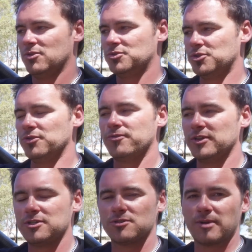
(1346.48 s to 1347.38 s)
2
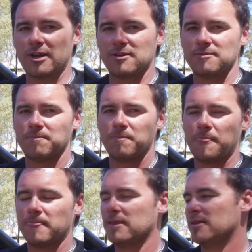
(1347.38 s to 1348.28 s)
fridges running.
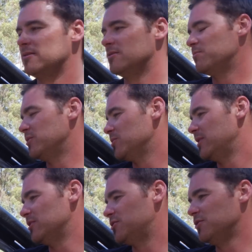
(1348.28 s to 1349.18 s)

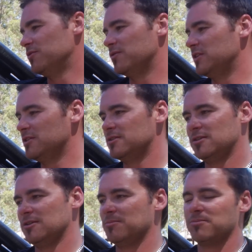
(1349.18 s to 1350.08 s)
Between the 2 fridges,
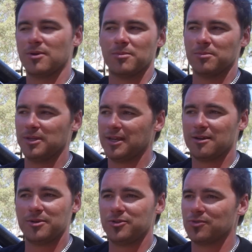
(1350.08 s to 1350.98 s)
you're probably going to
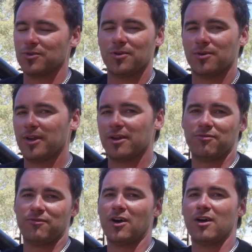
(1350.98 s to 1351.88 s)
be drawing around
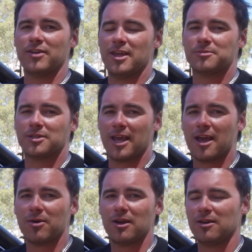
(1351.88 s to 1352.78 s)
5 amps an
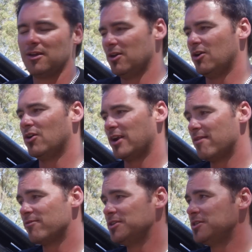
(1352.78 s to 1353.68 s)
hour on
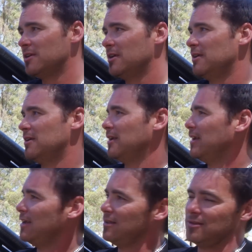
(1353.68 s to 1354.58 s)
average.
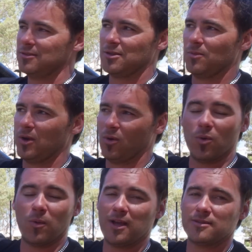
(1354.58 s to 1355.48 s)
So we're
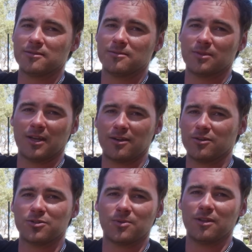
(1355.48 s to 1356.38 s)
always, with a
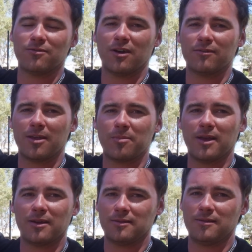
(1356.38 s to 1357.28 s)
125 amp
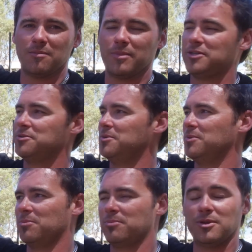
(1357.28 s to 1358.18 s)
hour lithium battery,
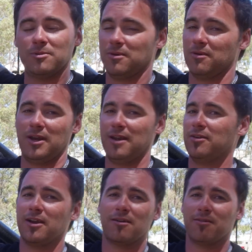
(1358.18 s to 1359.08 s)
we're pretty well never
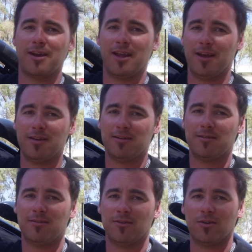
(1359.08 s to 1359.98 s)
going to run out
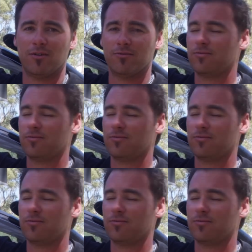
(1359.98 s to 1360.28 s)
of